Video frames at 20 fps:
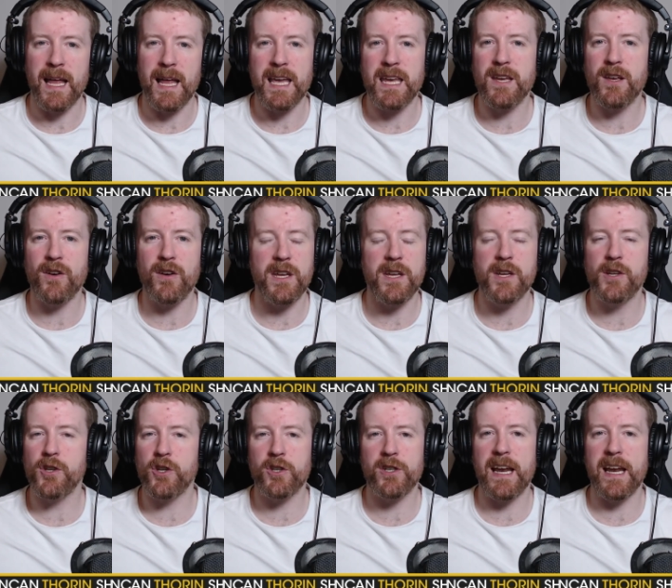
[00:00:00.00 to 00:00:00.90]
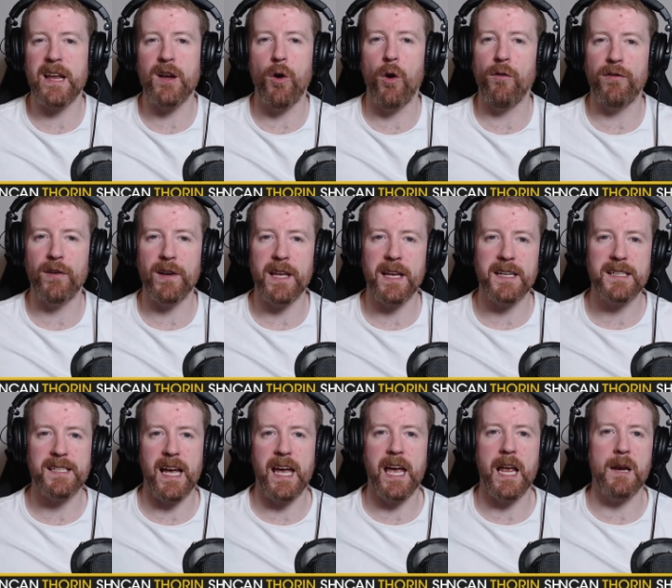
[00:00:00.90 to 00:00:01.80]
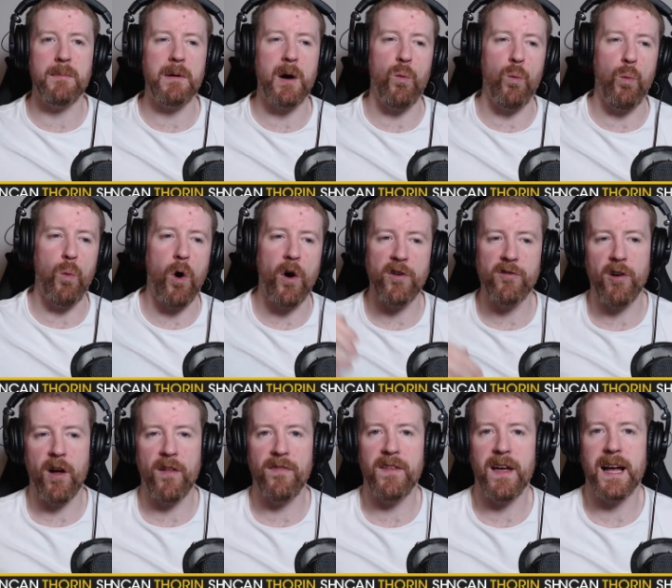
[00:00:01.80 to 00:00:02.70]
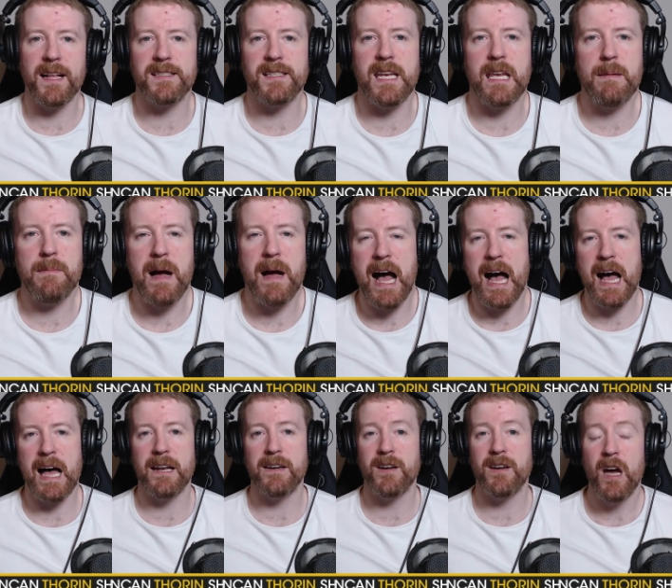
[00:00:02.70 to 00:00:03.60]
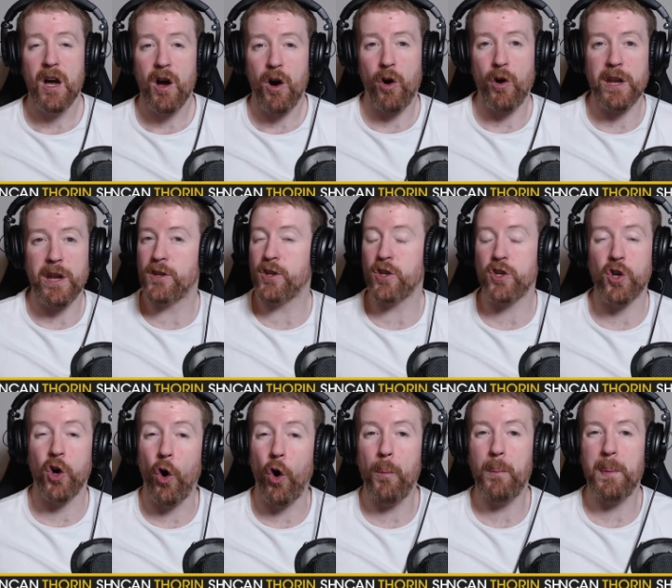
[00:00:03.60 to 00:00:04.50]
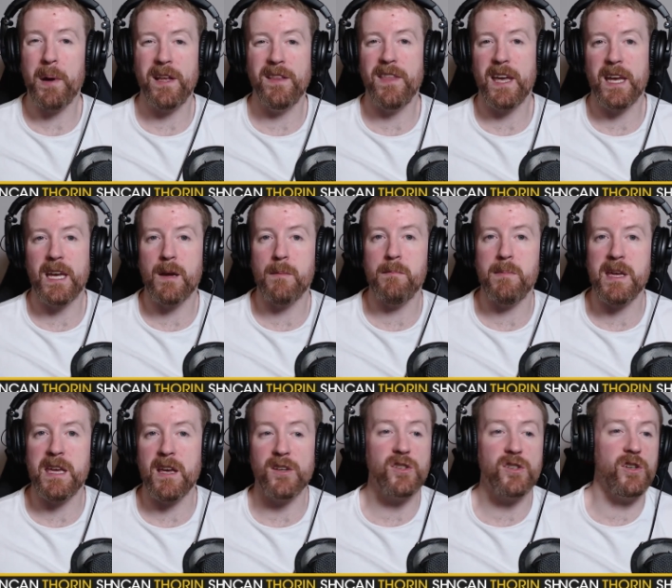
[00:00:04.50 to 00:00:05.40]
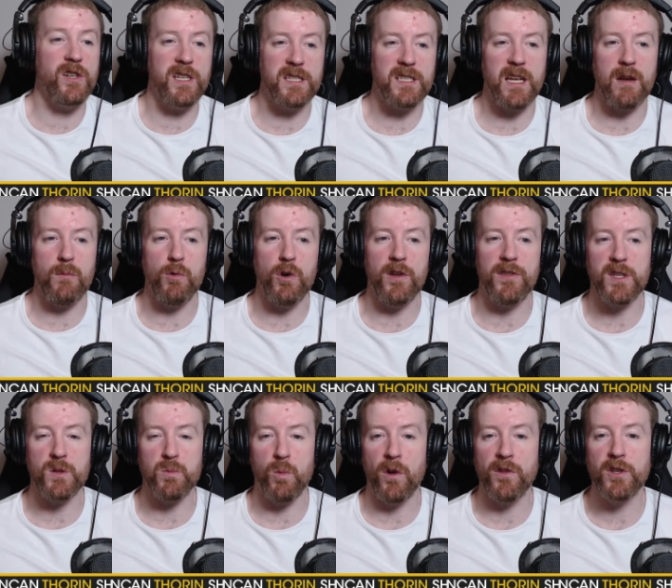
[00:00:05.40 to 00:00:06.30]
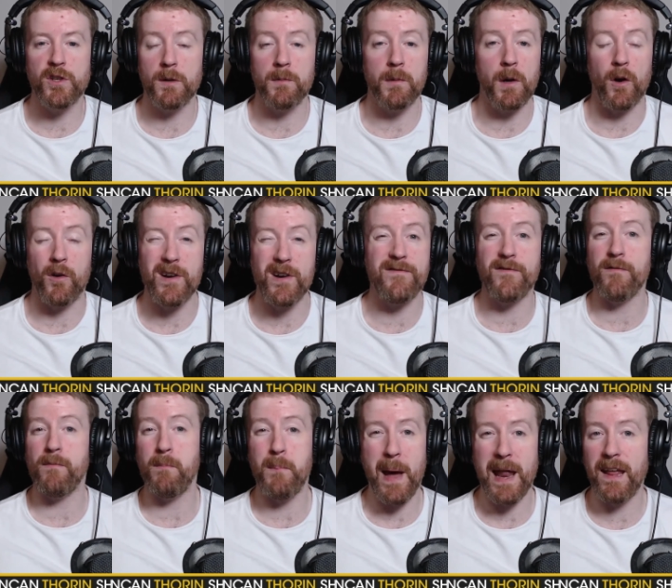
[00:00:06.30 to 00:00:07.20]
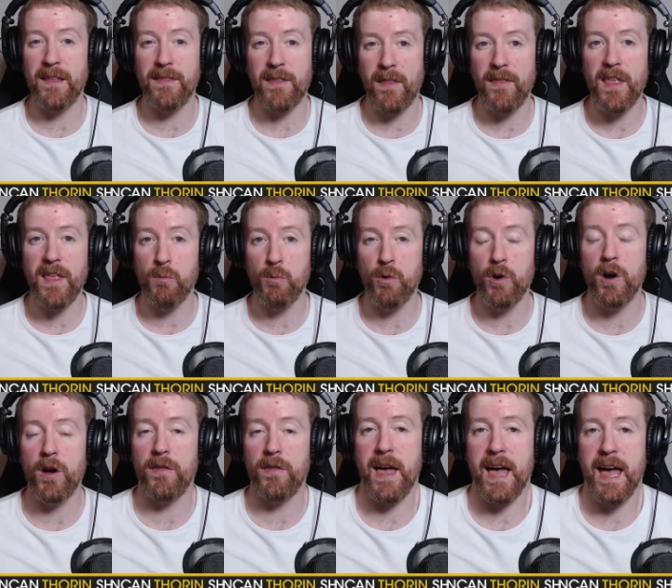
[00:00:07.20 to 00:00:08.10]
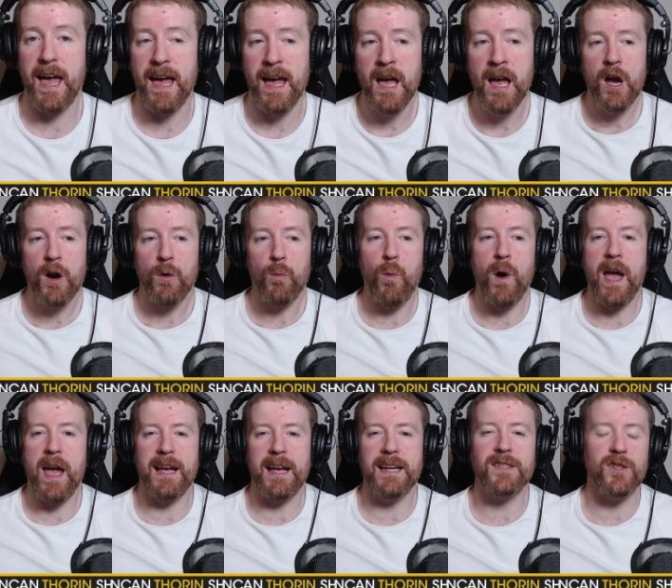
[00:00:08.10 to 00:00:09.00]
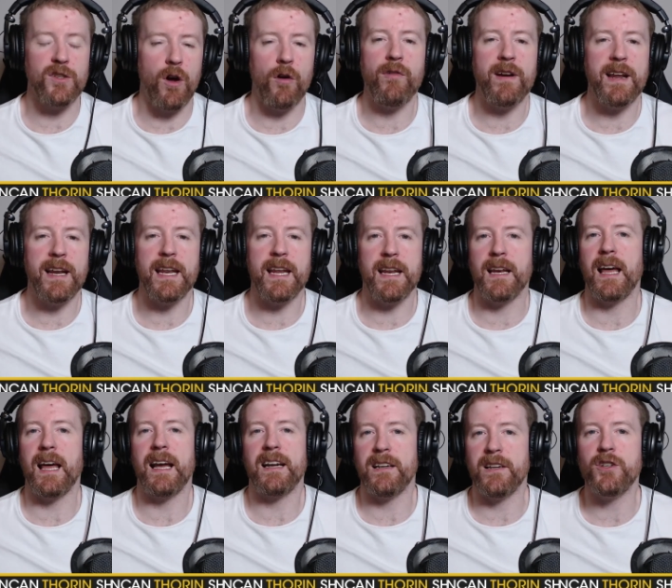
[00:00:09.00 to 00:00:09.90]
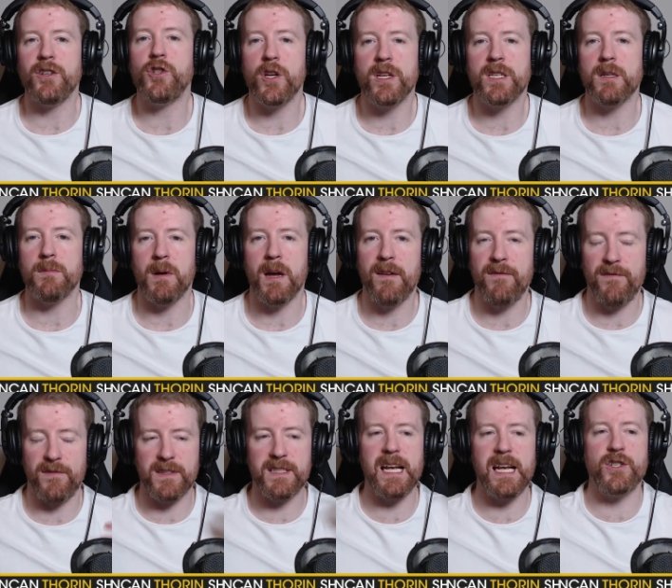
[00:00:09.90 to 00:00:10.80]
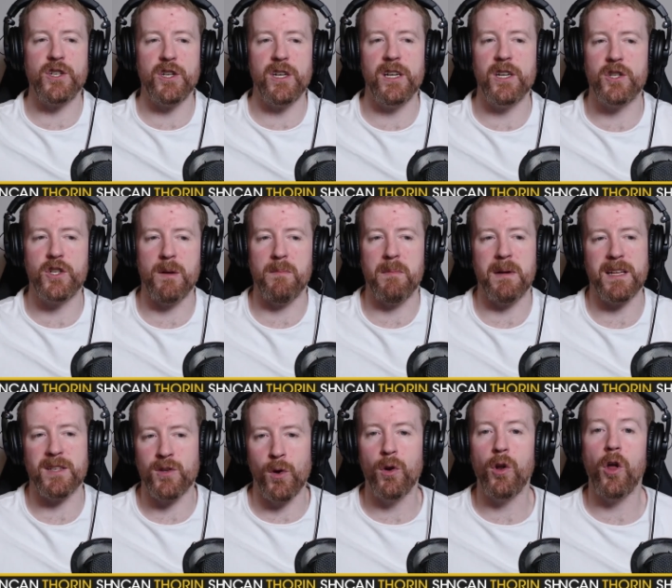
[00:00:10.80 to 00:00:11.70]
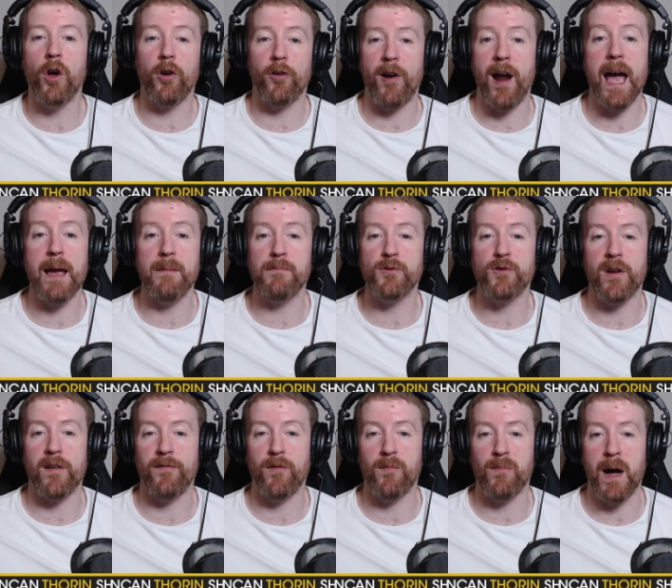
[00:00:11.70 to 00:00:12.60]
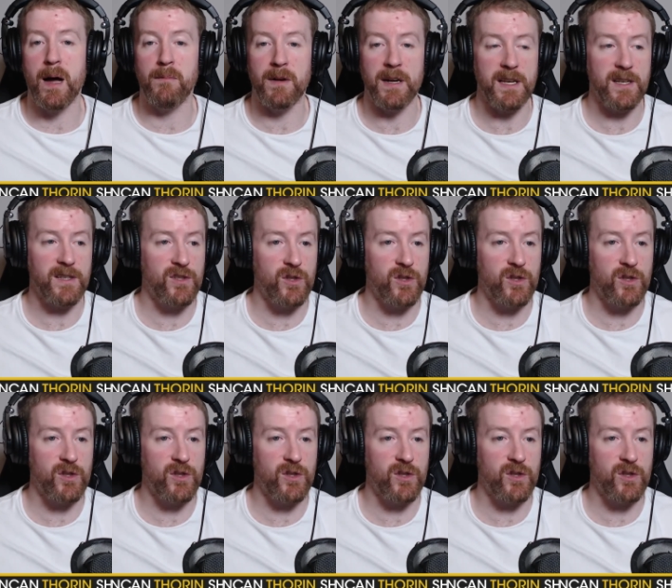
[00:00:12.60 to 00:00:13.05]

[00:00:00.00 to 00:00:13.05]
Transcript: Like, you know, you're just getting overly excited about one run that a team had, or you're just hoping they can be as good as they were at this one tournament, or even better than they were there, where it's not really like legitimate. If it's actually legitimate, it's no longer a hype train for my money.